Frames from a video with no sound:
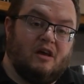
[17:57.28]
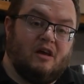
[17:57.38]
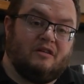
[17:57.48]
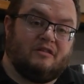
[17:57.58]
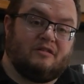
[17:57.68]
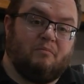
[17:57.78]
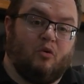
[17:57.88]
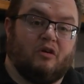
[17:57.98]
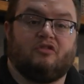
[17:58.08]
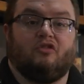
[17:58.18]
And it's
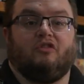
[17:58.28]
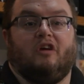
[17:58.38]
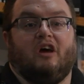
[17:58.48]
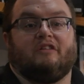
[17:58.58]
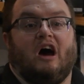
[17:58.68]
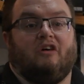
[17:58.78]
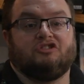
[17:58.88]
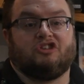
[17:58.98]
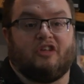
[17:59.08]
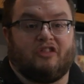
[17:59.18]
important to
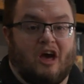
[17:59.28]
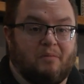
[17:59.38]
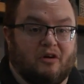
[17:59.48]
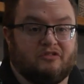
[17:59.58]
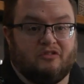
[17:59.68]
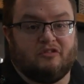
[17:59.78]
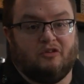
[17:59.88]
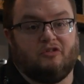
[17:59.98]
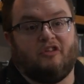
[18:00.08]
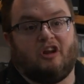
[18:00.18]
acknowledge that person's
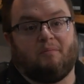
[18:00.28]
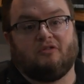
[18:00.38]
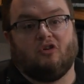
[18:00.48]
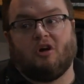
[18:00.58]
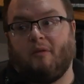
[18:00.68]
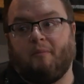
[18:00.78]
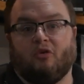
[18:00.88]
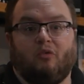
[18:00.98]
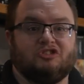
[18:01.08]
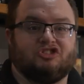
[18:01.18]
losing that episode. Come up
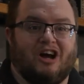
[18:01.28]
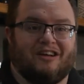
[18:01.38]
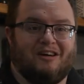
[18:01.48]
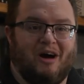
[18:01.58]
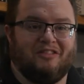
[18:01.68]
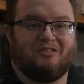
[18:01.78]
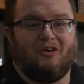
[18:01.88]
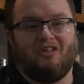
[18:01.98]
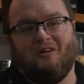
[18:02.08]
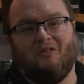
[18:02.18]
with the one shot. Come on,
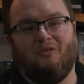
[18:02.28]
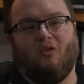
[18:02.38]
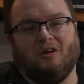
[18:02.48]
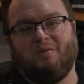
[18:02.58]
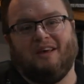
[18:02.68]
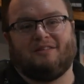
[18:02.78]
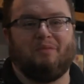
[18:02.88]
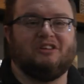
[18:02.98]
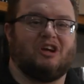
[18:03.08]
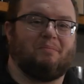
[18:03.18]
throw the One Piece
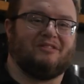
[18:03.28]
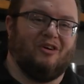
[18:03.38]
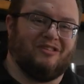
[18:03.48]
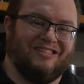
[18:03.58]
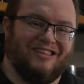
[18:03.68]
beach episode